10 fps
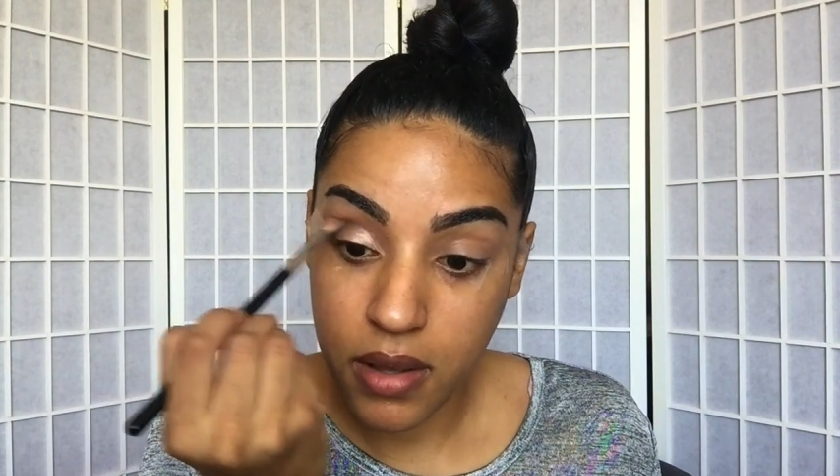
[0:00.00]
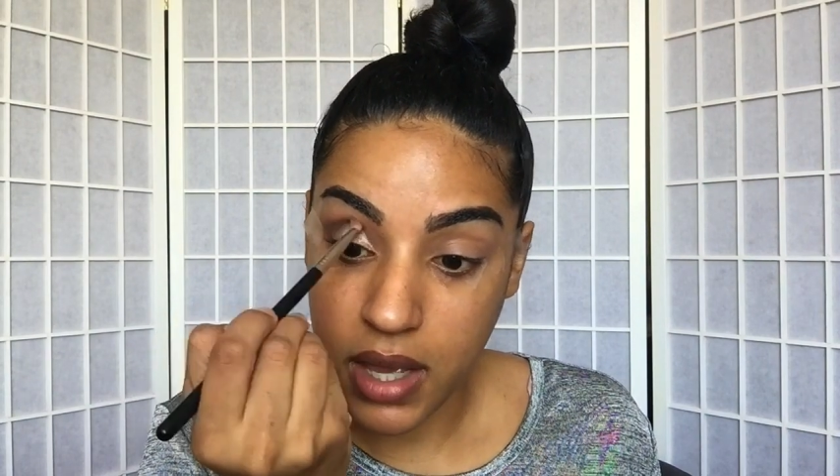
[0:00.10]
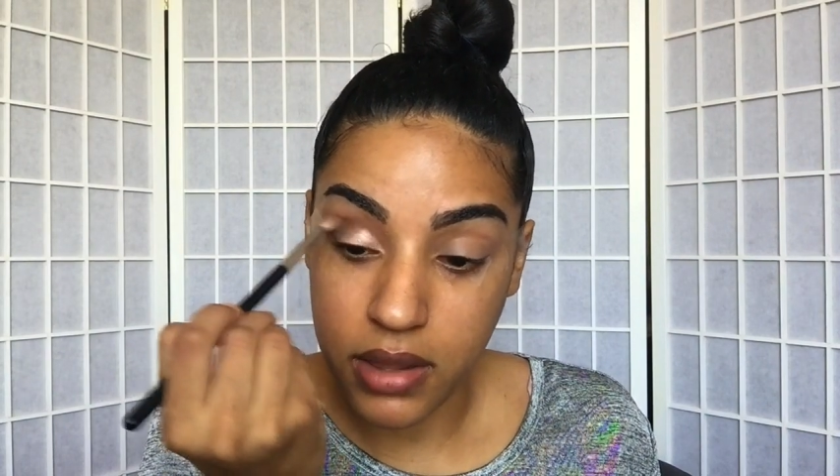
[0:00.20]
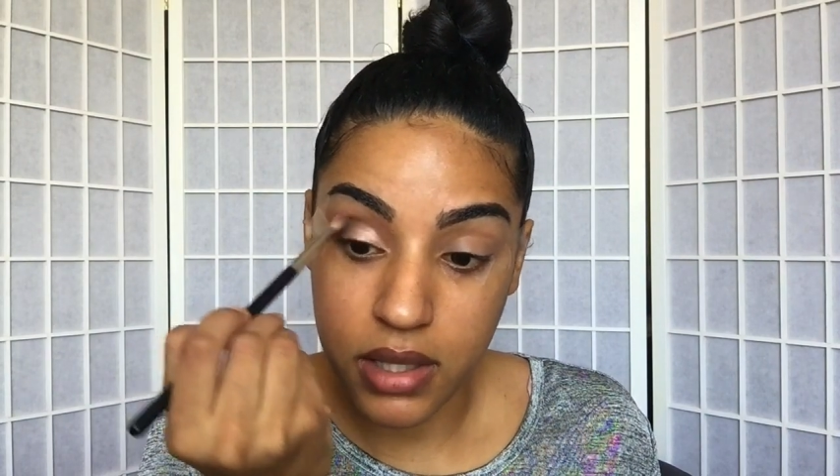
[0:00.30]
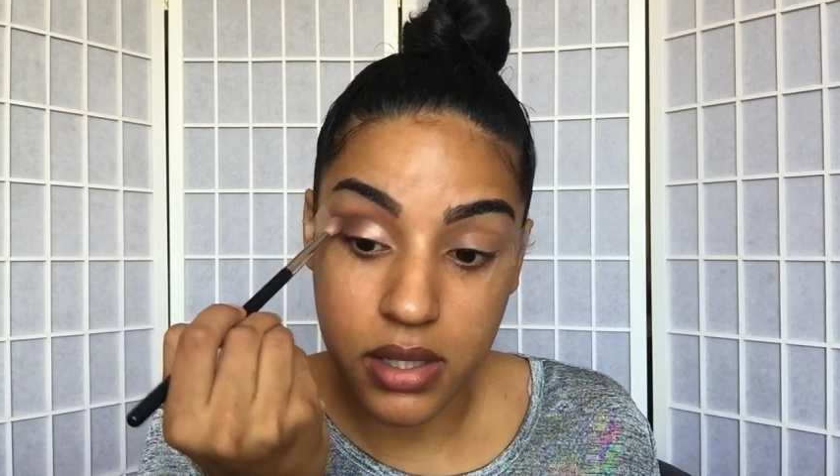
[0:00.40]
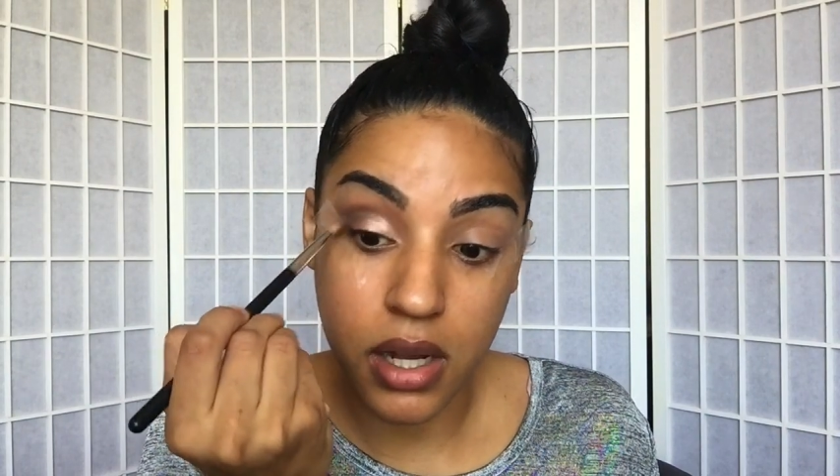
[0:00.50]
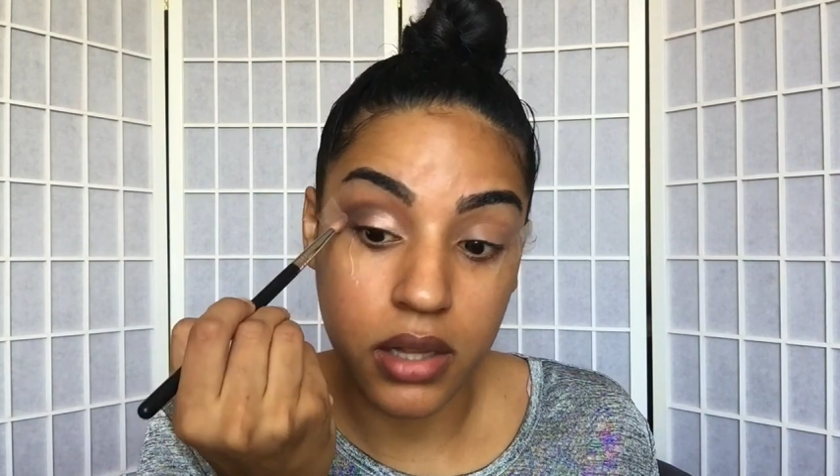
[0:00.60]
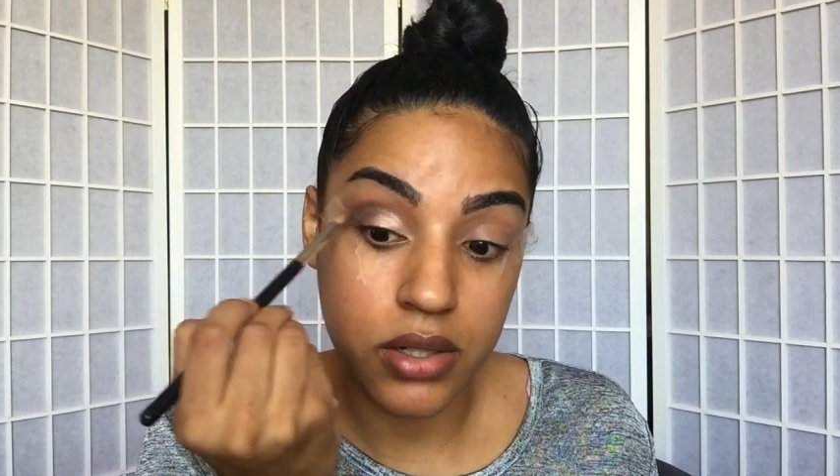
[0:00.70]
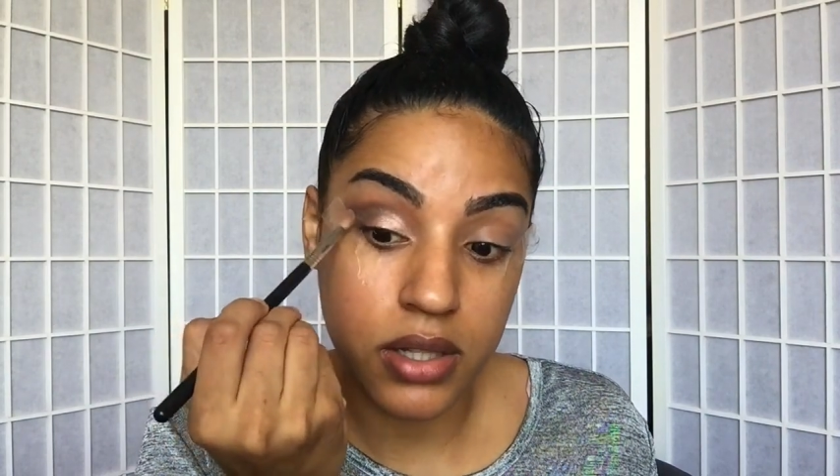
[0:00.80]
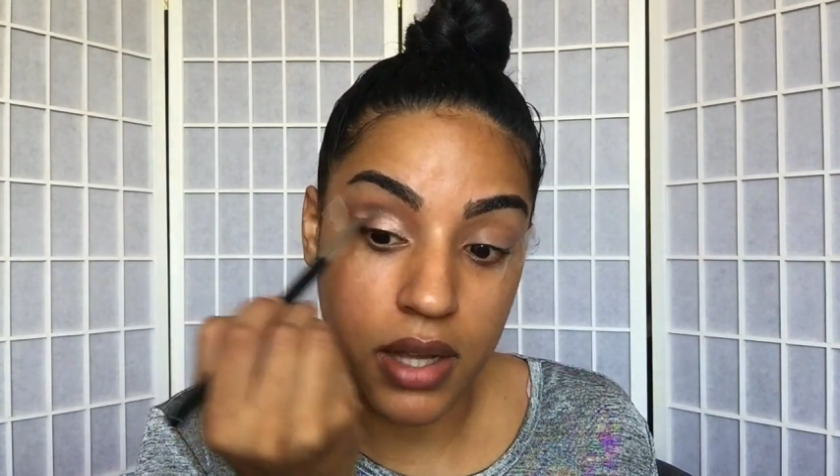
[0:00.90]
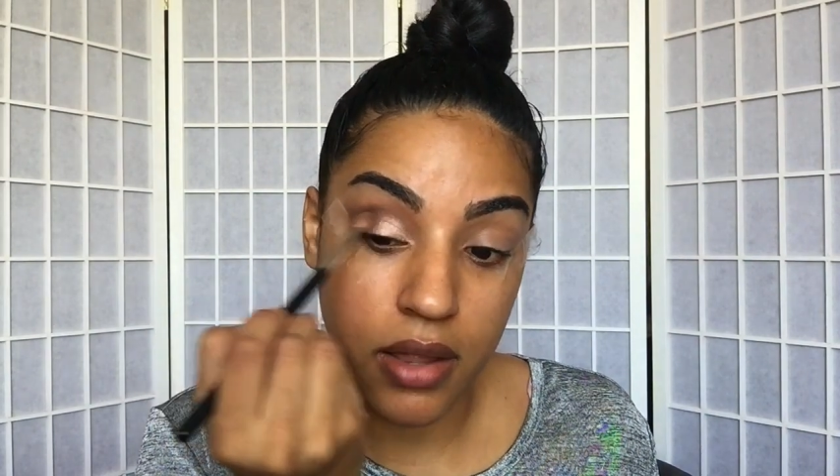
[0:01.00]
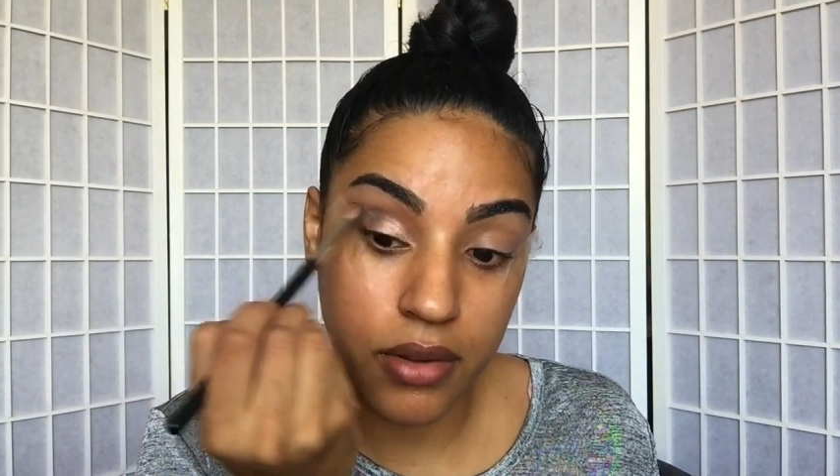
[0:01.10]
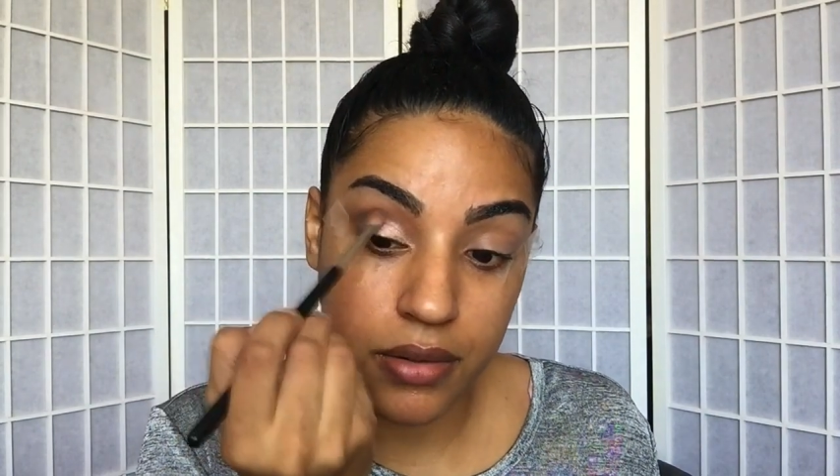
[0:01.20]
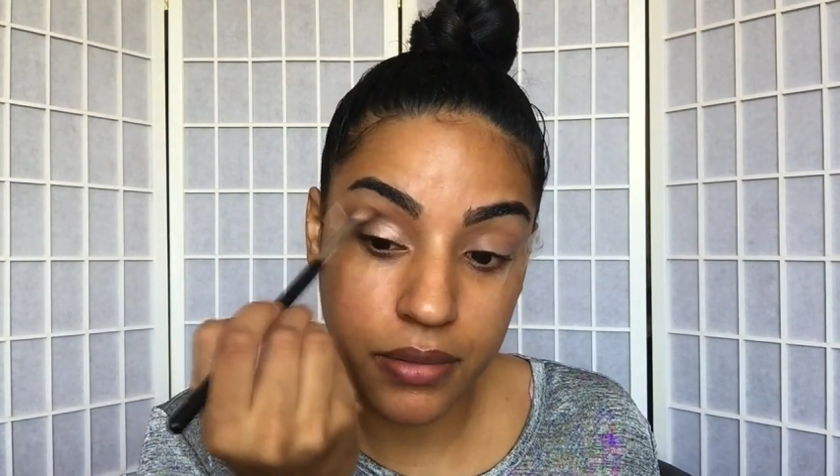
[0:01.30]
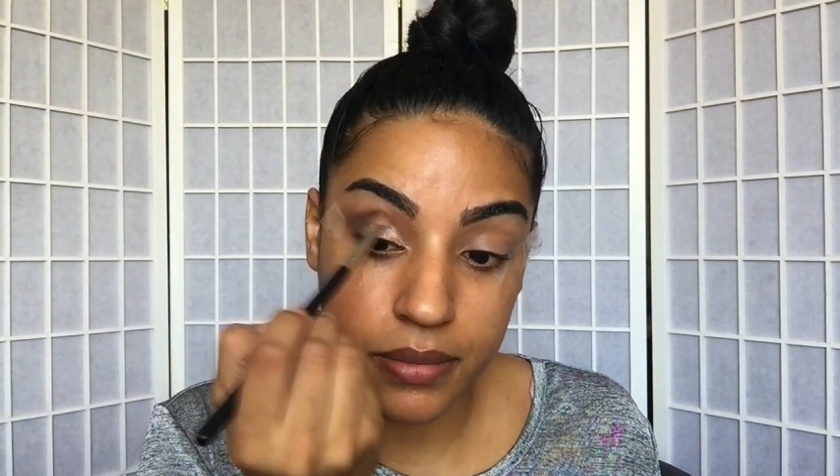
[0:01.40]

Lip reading: and this color together.